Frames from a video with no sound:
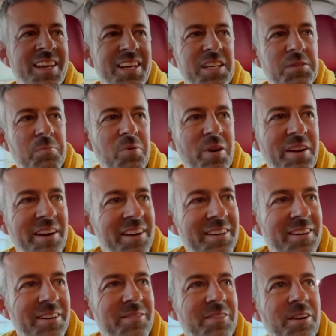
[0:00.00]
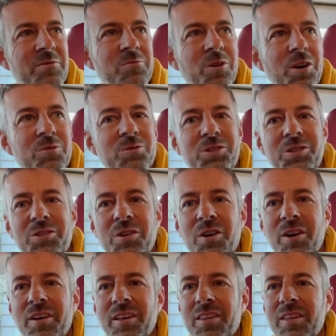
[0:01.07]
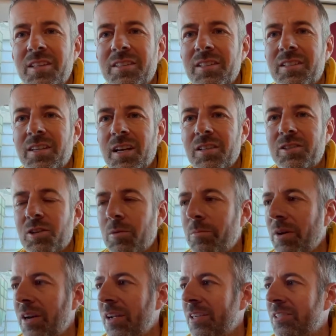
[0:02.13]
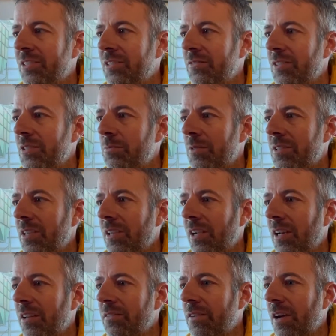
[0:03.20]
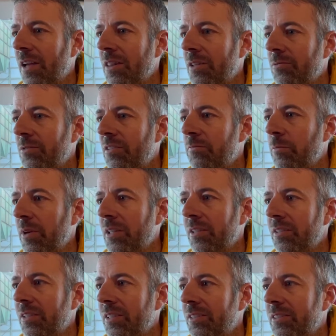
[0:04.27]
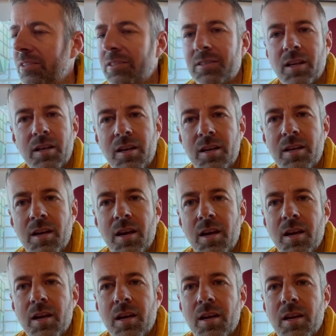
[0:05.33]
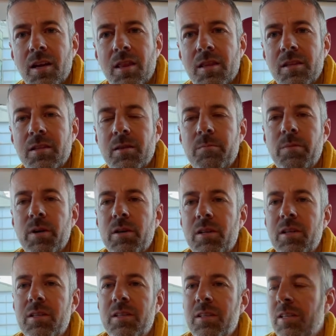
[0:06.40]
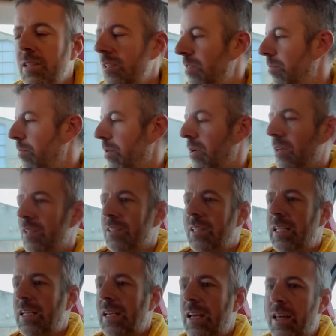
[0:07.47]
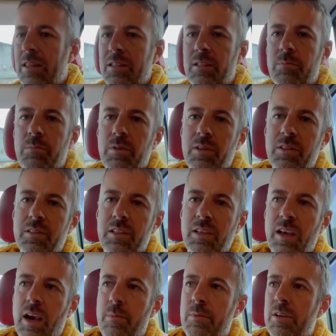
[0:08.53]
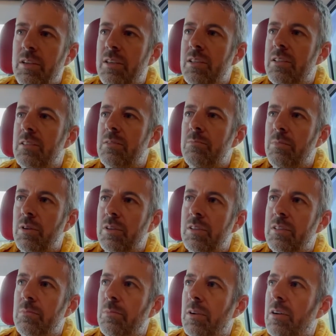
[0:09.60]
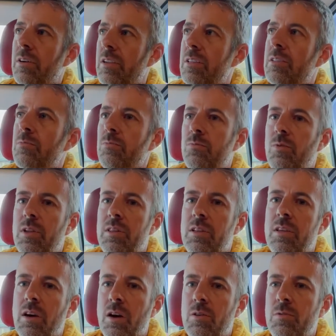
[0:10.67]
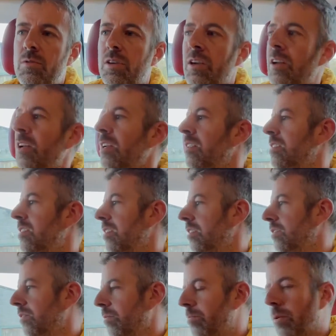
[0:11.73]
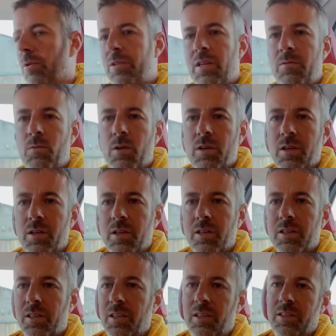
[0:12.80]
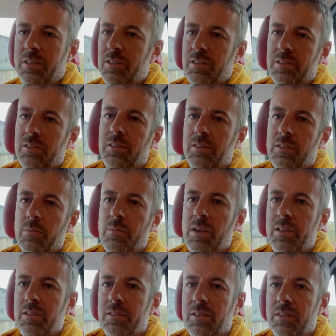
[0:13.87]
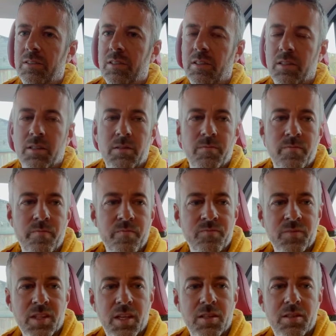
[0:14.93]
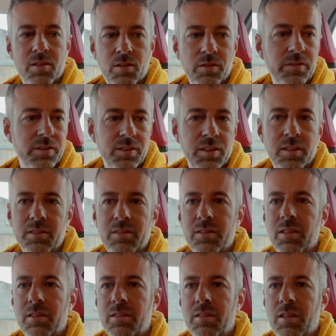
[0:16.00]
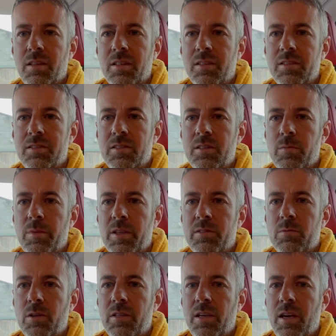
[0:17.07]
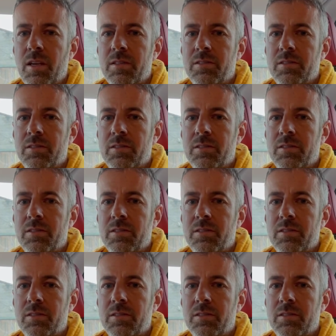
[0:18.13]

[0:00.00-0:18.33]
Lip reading: It's brilliant, and why would you not? I think the colour combination of this particular van that we've built is stunning. The burgundies, the burgundy leather, burgundy cabinets, burgundy blinds with the oak, silver body work, it just looks amazing. Obviously, I think this is the best one yet.